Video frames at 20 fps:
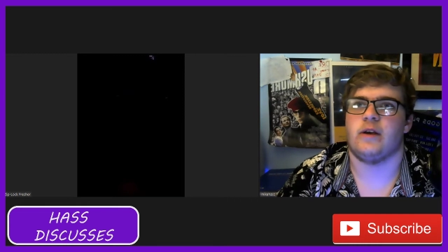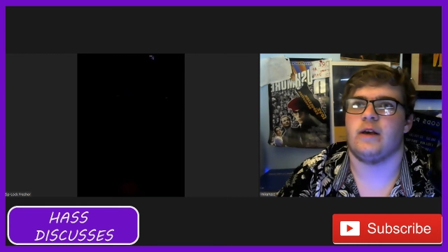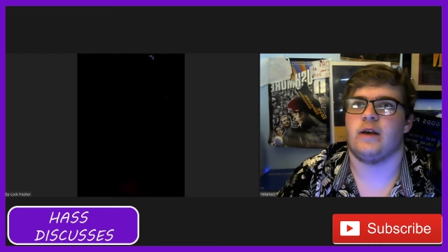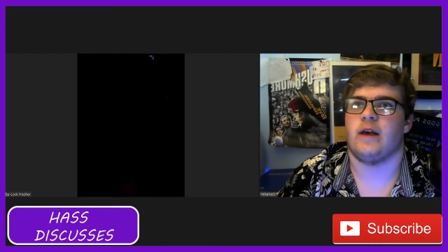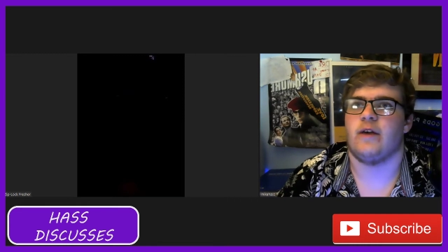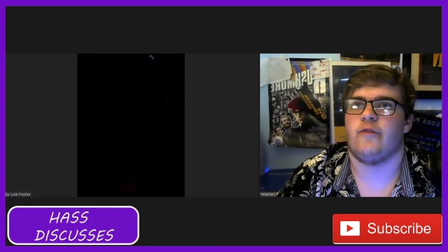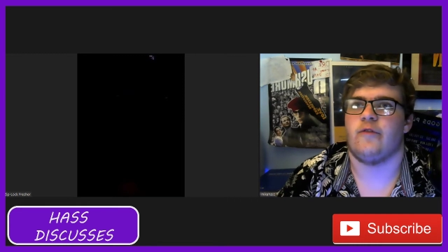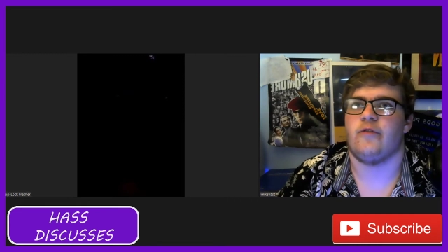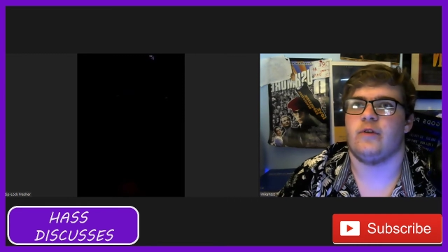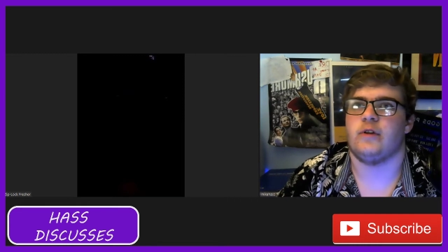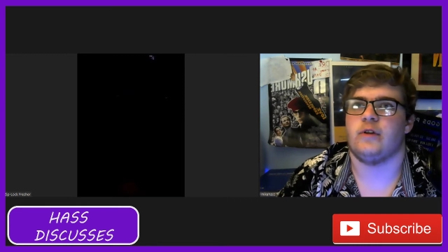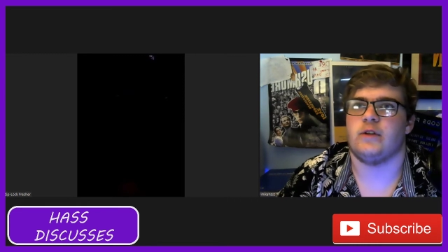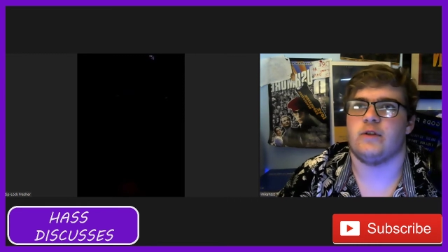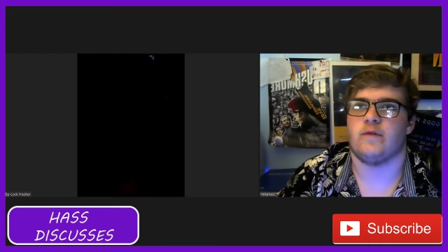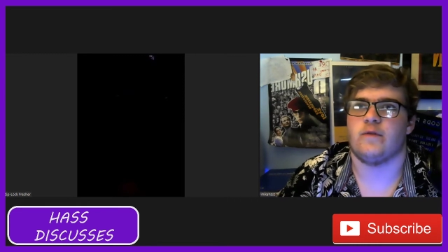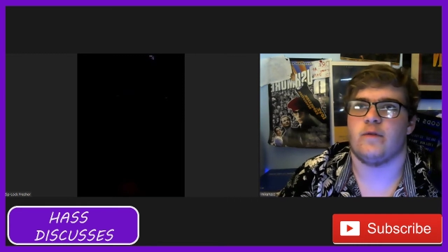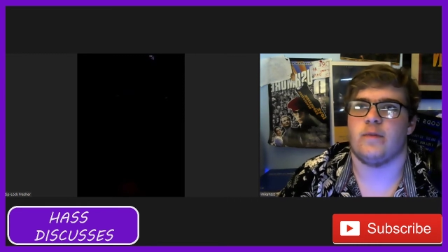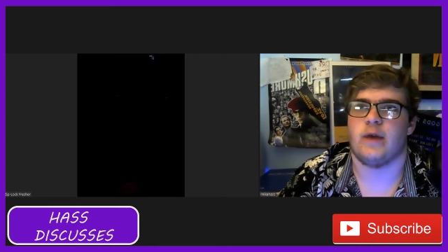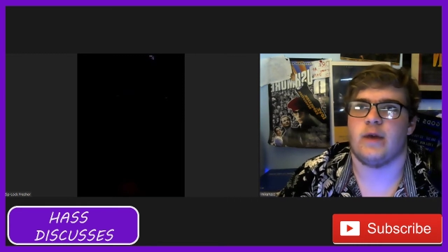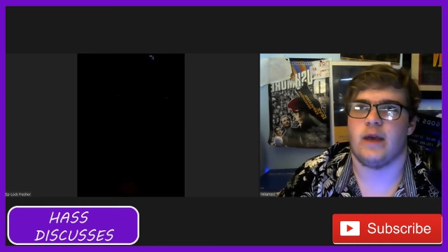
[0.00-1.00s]
at footage
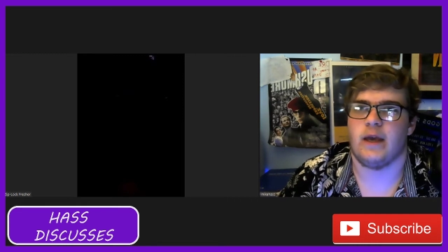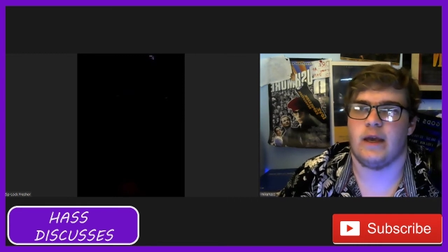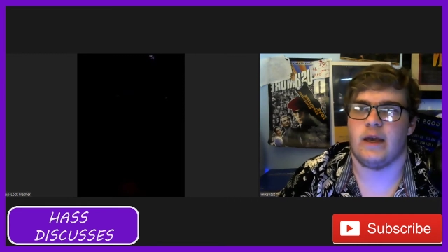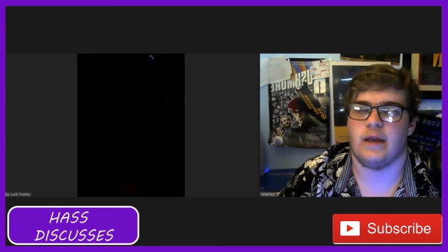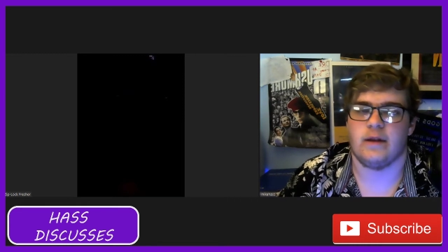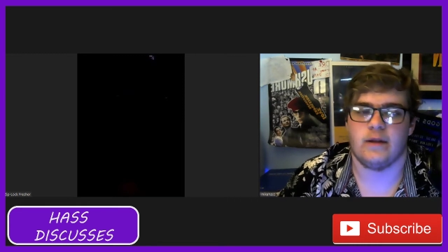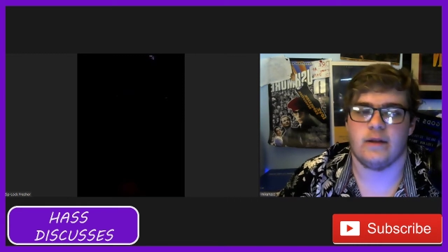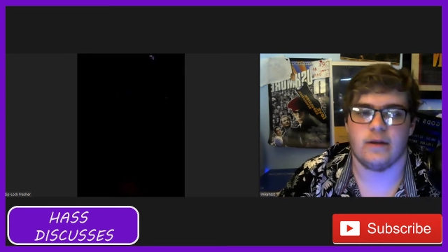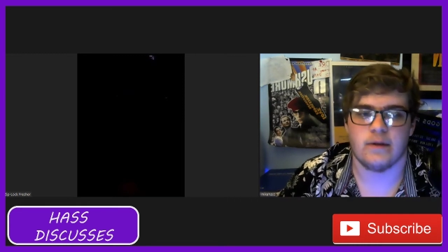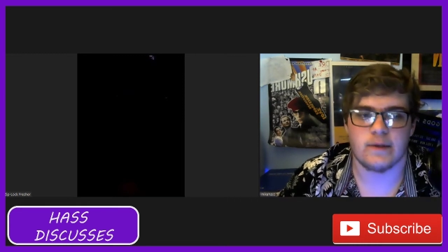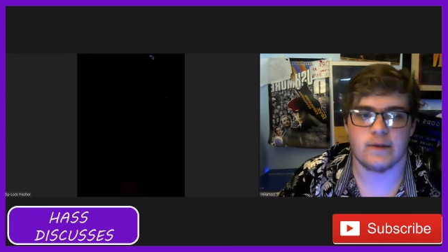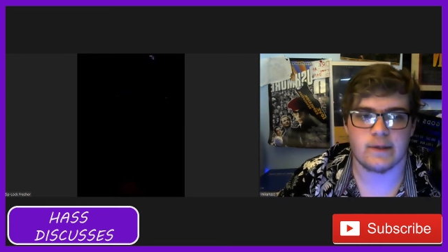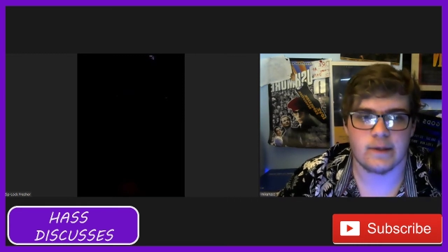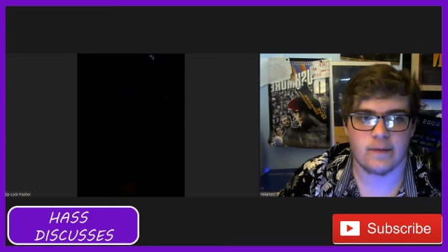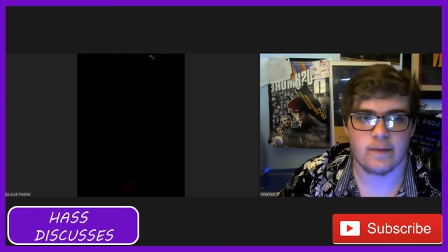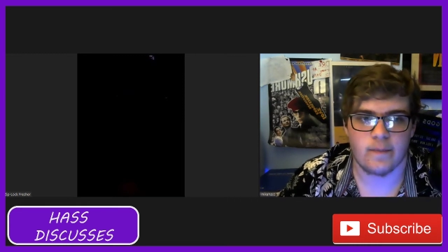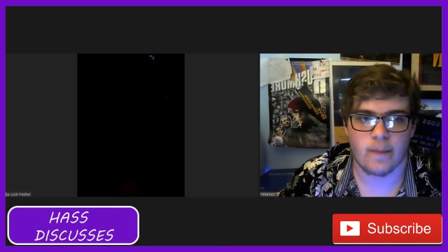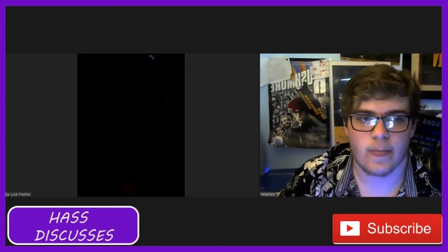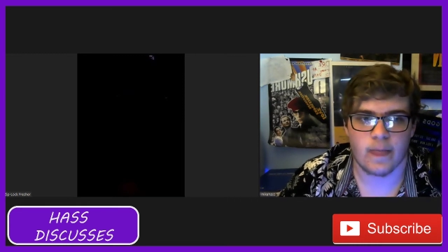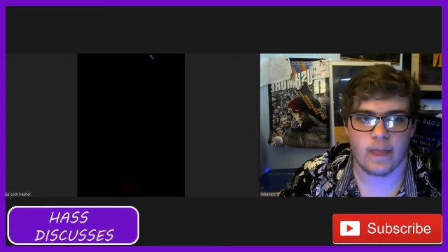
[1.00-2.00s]
from the andes
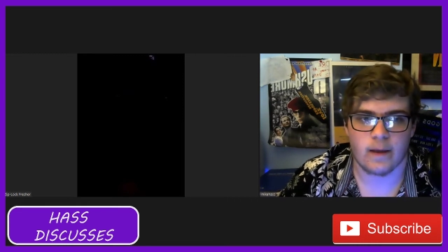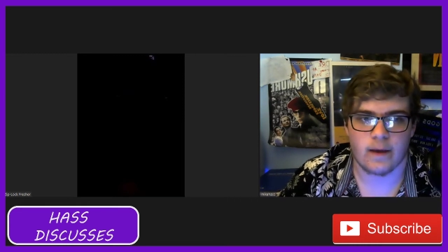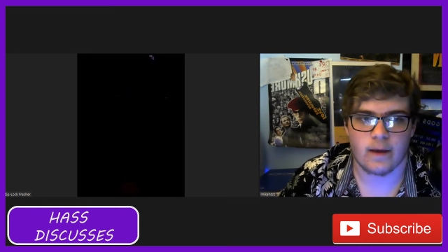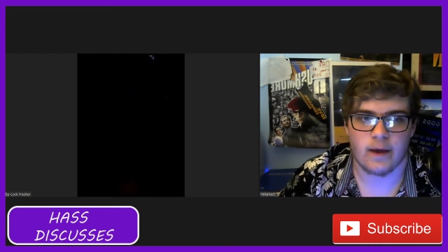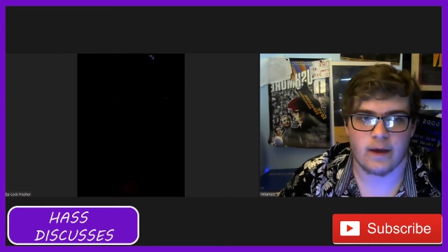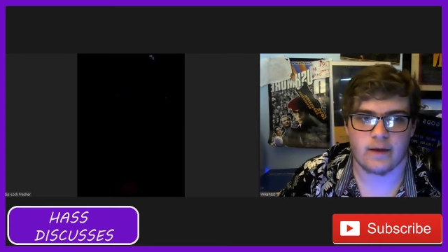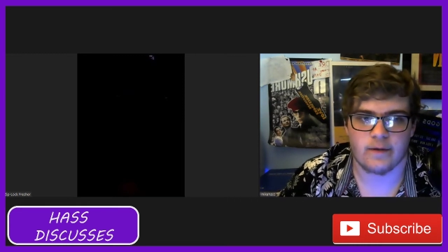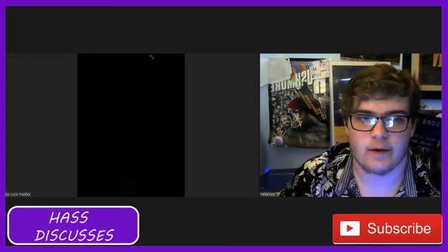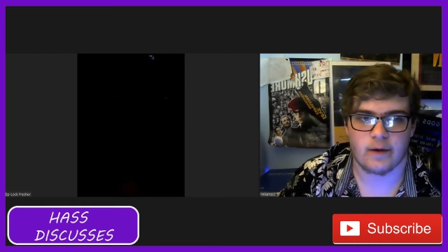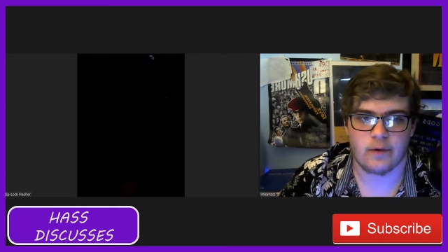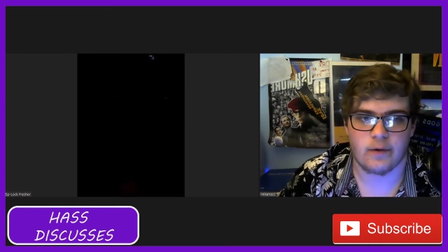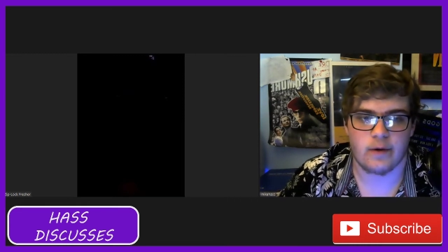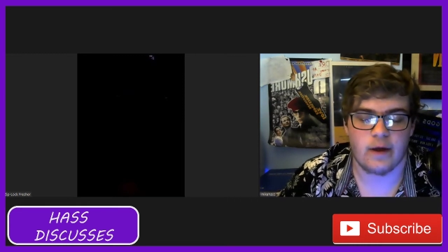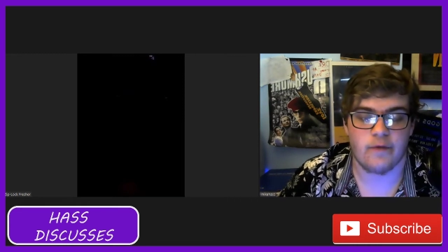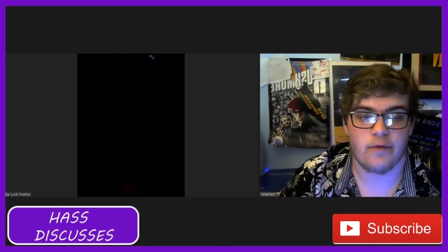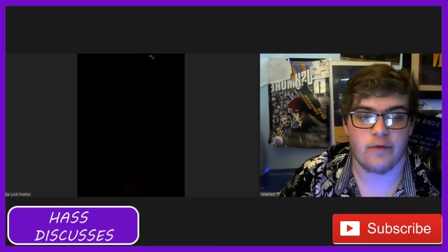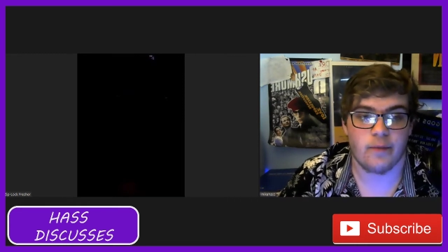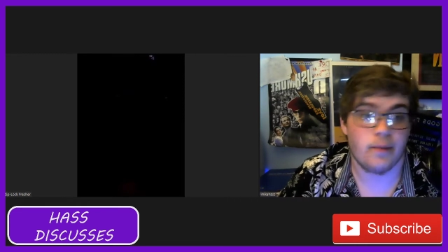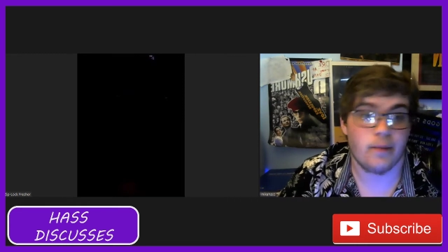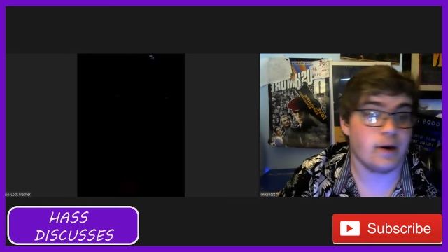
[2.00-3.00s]
okay because i don't
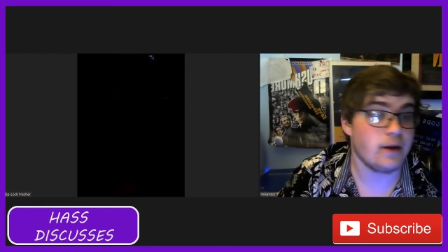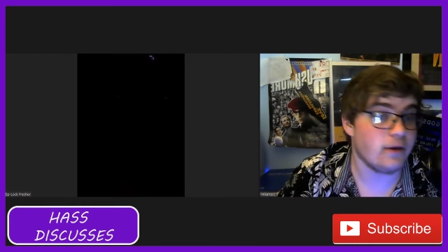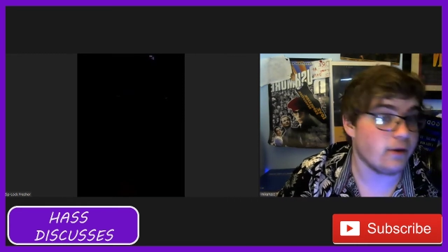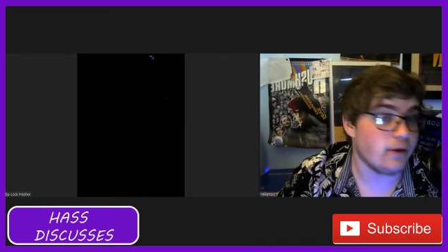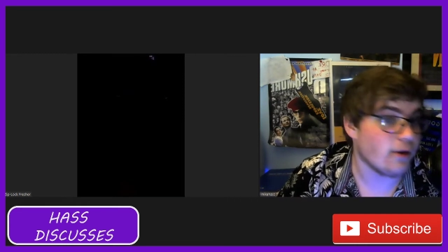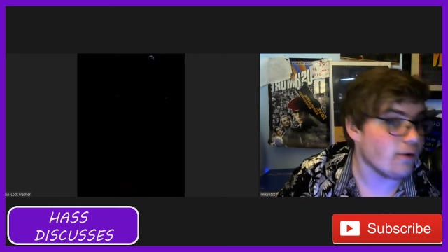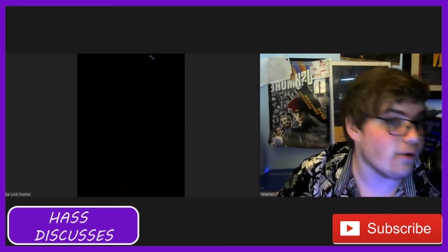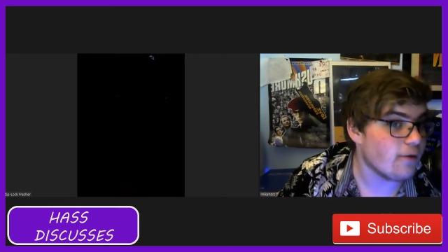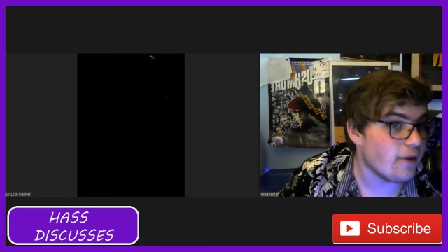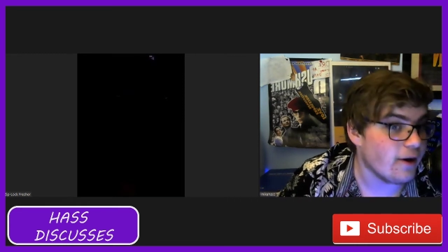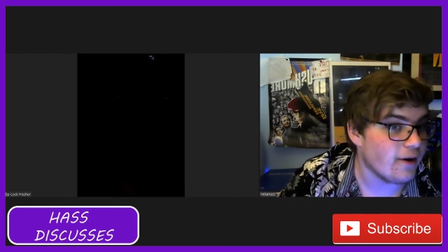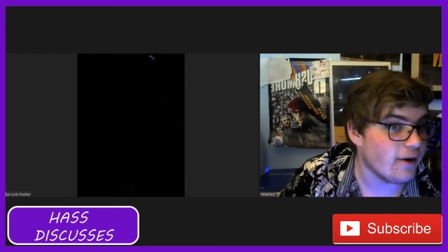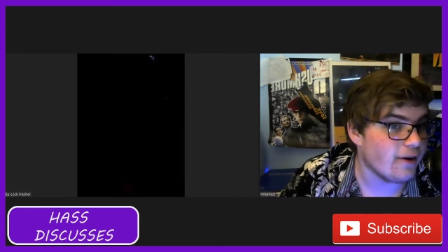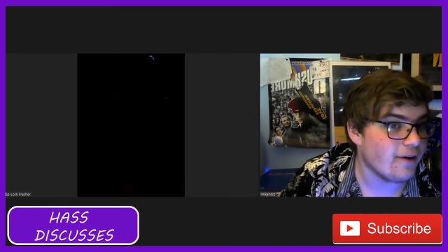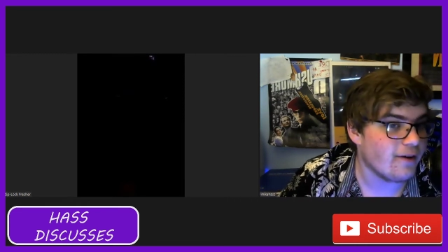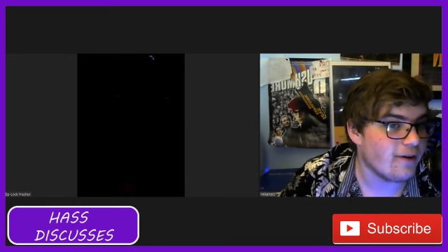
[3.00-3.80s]
have the money to go there